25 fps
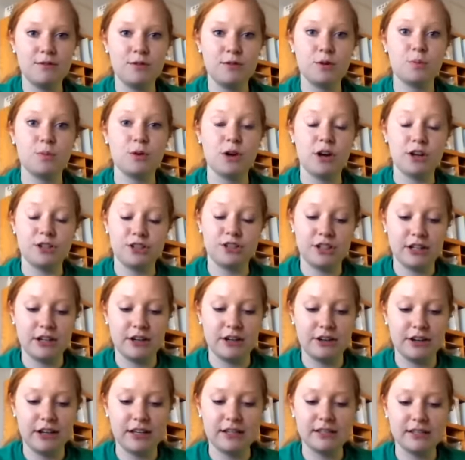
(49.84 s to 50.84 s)
for project
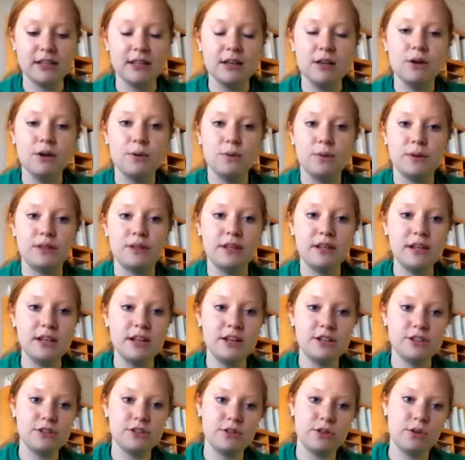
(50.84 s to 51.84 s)
areas. Within
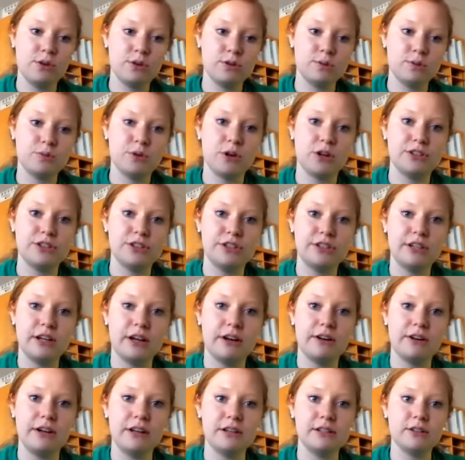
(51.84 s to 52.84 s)
each of those project
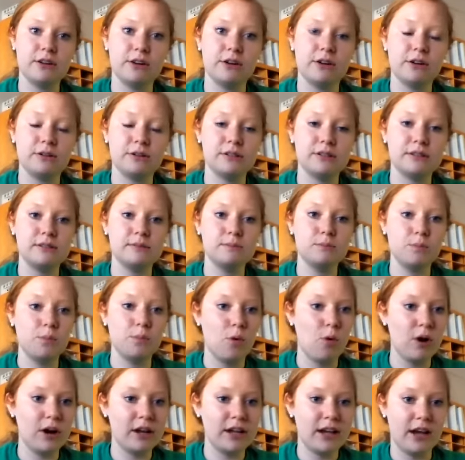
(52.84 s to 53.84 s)
areas are
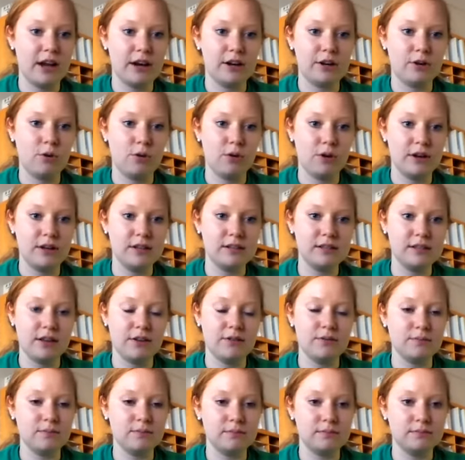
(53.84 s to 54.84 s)
more categories
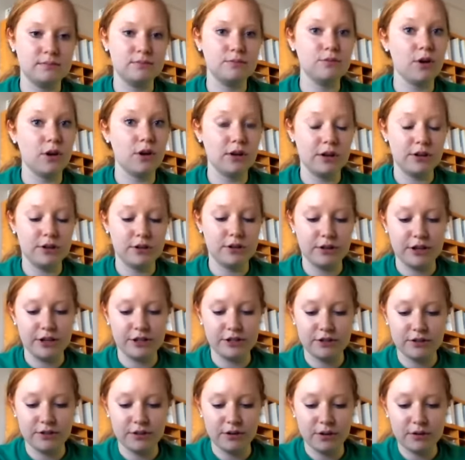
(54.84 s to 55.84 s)
that fall under
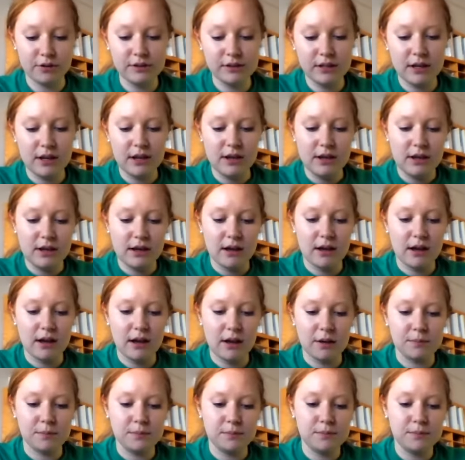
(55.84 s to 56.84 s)
each of those.
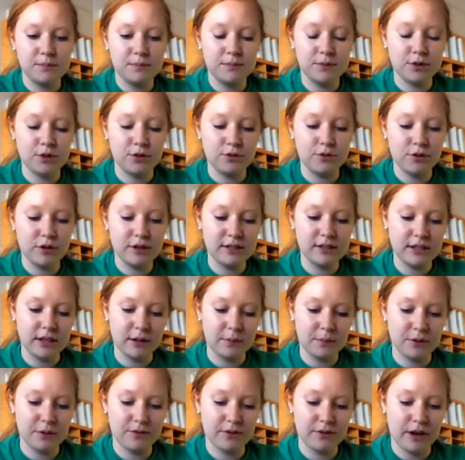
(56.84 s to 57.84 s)
So for
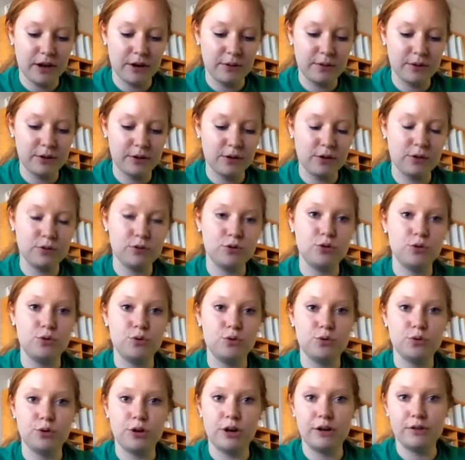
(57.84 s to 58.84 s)
example, if I would go
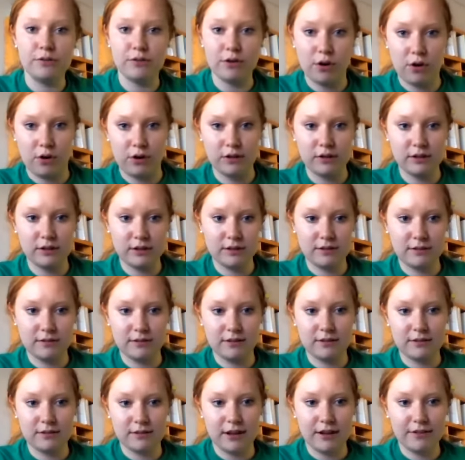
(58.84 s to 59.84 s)
to creative arts,
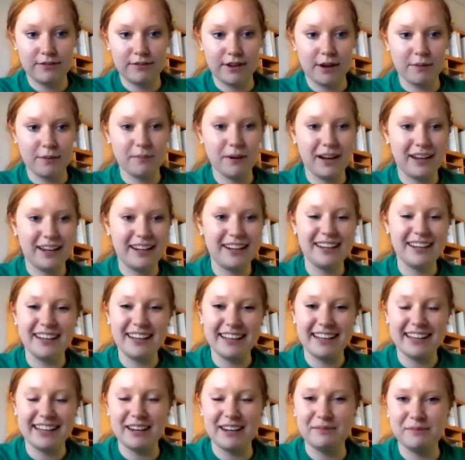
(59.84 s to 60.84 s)
I've got
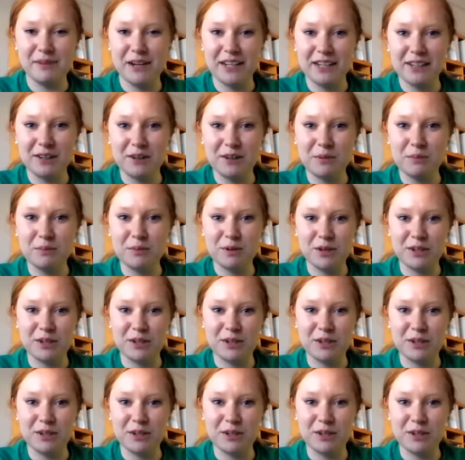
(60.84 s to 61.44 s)
my little